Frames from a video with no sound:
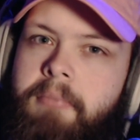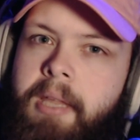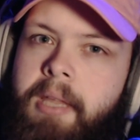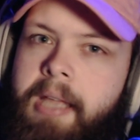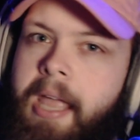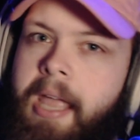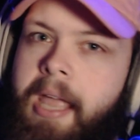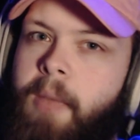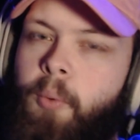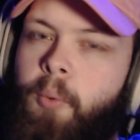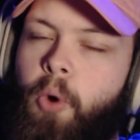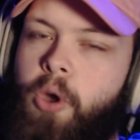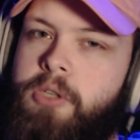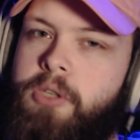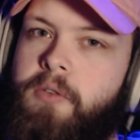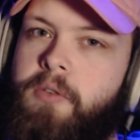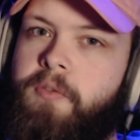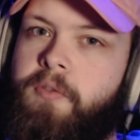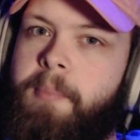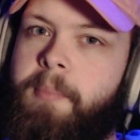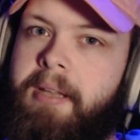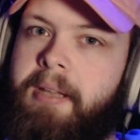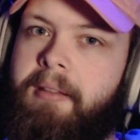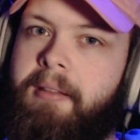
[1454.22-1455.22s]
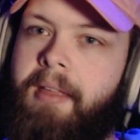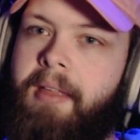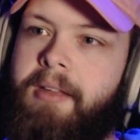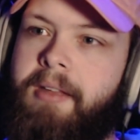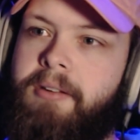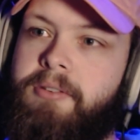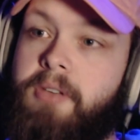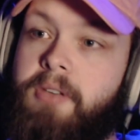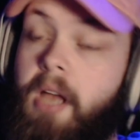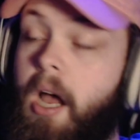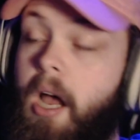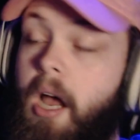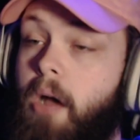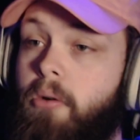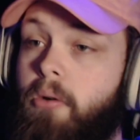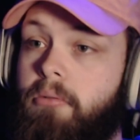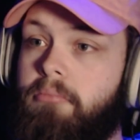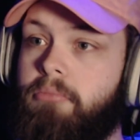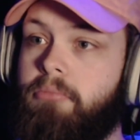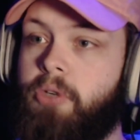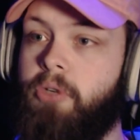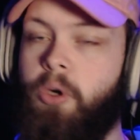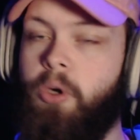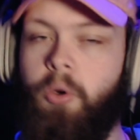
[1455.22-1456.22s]
Like, hey, we're also from Men in Letters. Oh,
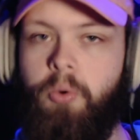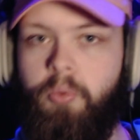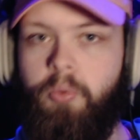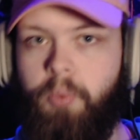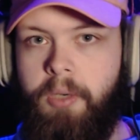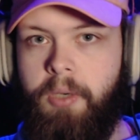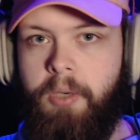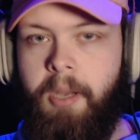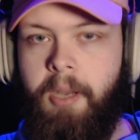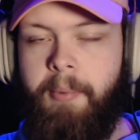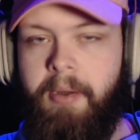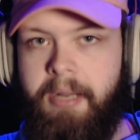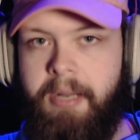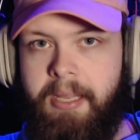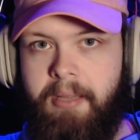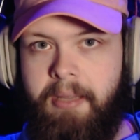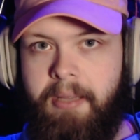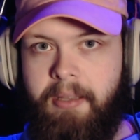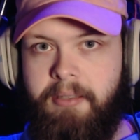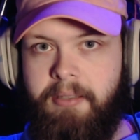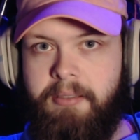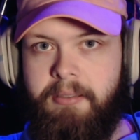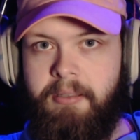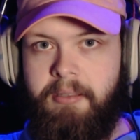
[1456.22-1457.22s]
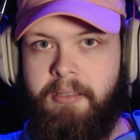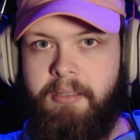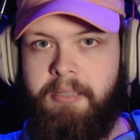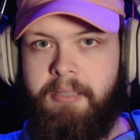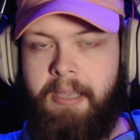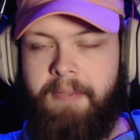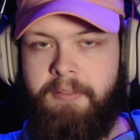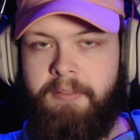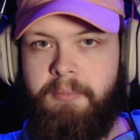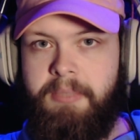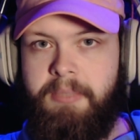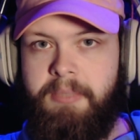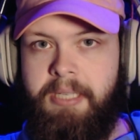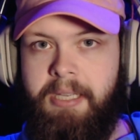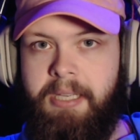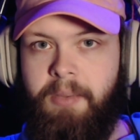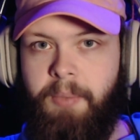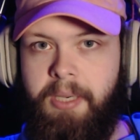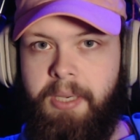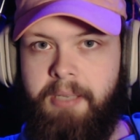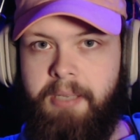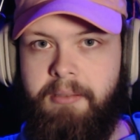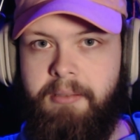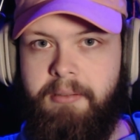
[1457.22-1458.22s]
cool. Well, come on in. Let's have some tea
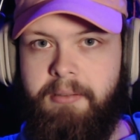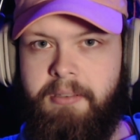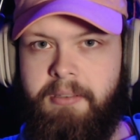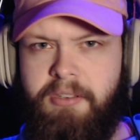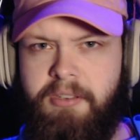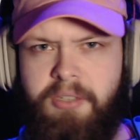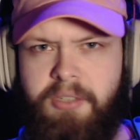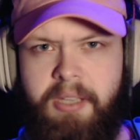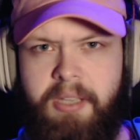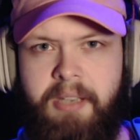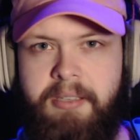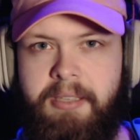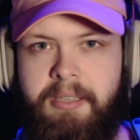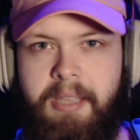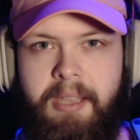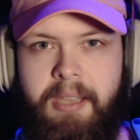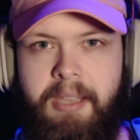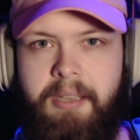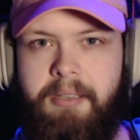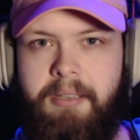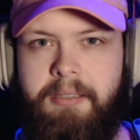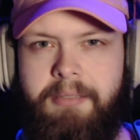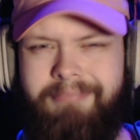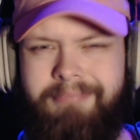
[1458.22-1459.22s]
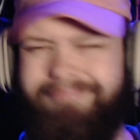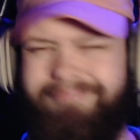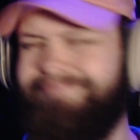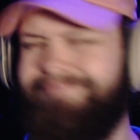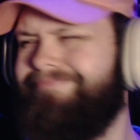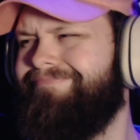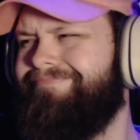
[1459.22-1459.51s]
and we can discuss things.